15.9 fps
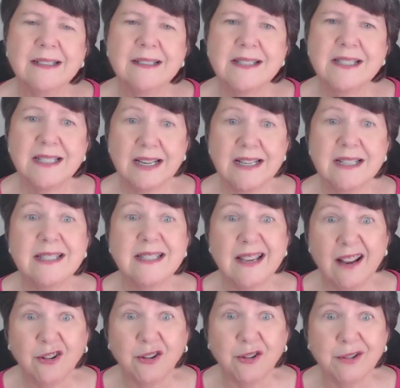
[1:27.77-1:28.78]
stay
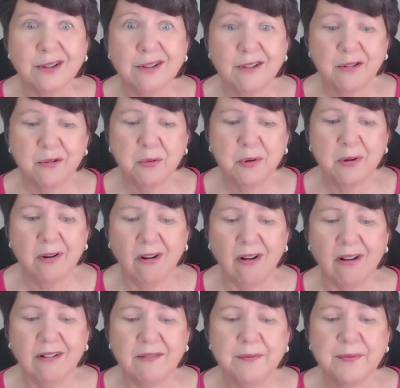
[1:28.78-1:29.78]
centered through it
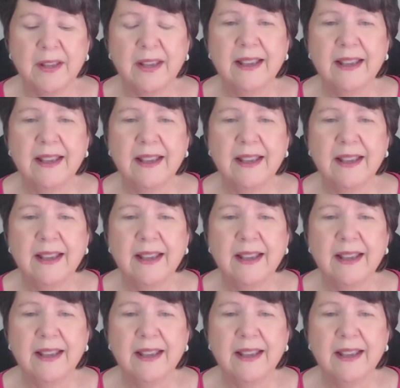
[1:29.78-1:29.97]
all.